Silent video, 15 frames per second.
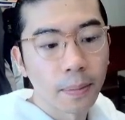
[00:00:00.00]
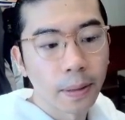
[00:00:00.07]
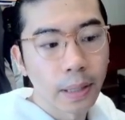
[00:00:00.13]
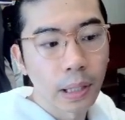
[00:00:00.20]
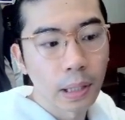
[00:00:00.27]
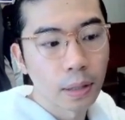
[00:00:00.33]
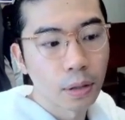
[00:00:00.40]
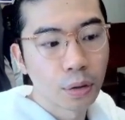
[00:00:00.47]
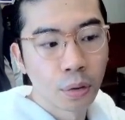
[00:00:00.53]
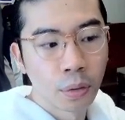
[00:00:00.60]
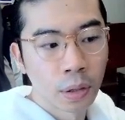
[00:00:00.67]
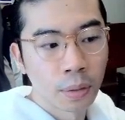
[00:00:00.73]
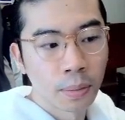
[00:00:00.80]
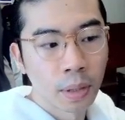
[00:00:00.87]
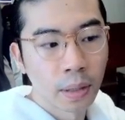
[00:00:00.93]
Because
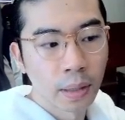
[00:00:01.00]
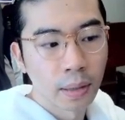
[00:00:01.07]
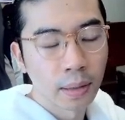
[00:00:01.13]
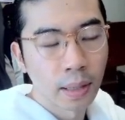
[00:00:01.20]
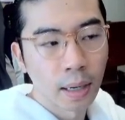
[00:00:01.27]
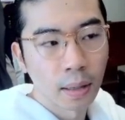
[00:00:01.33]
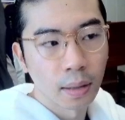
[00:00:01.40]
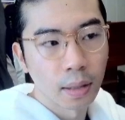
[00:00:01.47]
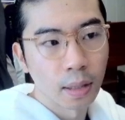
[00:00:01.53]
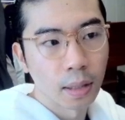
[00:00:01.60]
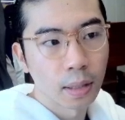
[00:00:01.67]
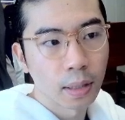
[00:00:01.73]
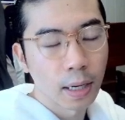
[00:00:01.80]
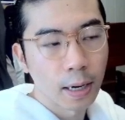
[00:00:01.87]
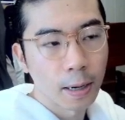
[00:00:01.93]
$200 million
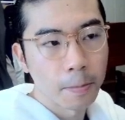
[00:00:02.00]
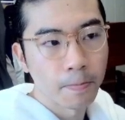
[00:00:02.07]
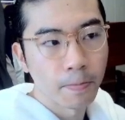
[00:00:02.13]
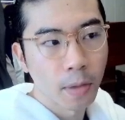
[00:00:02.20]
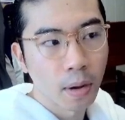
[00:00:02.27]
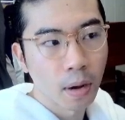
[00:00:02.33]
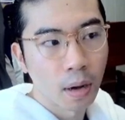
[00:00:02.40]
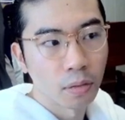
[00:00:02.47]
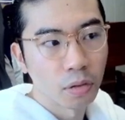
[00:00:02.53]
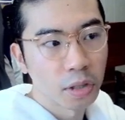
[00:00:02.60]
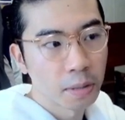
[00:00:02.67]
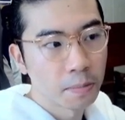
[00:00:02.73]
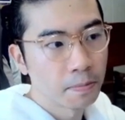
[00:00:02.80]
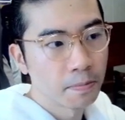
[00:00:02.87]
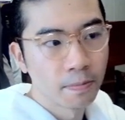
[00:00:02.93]
on
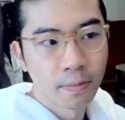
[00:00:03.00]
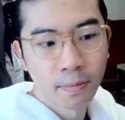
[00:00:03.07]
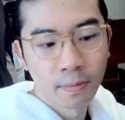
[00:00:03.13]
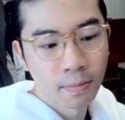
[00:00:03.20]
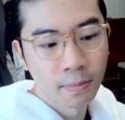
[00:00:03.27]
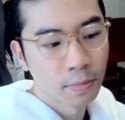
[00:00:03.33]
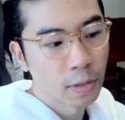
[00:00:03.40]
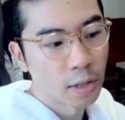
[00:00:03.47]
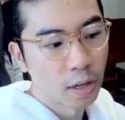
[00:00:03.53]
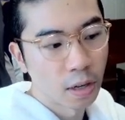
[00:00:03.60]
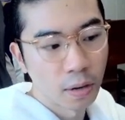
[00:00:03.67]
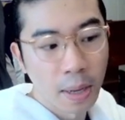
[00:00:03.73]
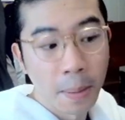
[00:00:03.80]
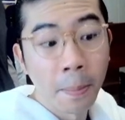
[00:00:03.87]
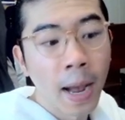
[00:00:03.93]
just, you
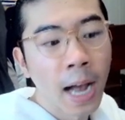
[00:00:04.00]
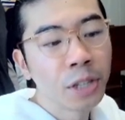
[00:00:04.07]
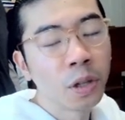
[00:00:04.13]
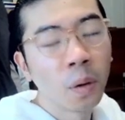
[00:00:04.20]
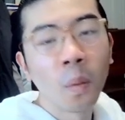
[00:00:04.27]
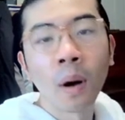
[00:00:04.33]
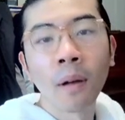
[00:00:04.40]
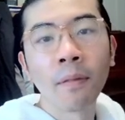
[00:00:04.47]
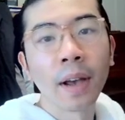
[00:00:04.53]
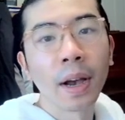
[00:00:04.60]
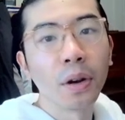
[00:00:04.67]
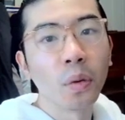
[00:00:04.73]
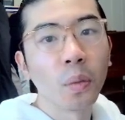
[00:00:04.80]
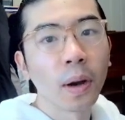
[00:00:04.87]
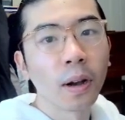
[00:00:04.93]
know, imagine one day
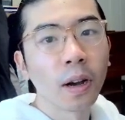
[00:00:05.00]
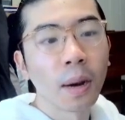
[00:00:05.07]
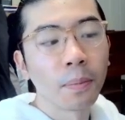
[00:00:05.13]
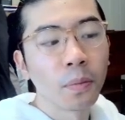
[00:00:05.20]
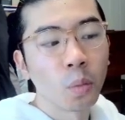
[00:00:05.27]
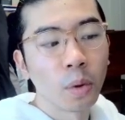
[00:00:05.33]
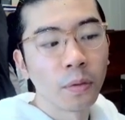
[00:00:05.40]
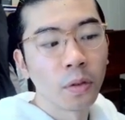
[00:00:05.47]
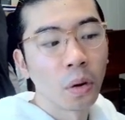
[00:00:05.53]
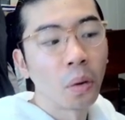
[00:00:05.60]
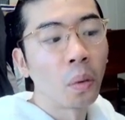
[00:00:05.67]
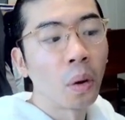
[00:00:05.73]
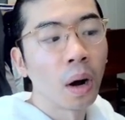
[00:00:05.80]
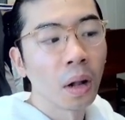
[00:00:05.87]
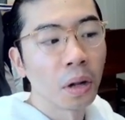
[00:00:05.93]
you wake up with your
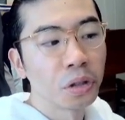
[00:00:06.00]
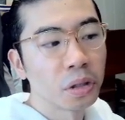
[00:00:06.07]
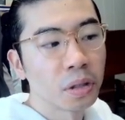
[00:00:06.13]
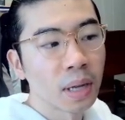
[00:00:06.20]
wallet just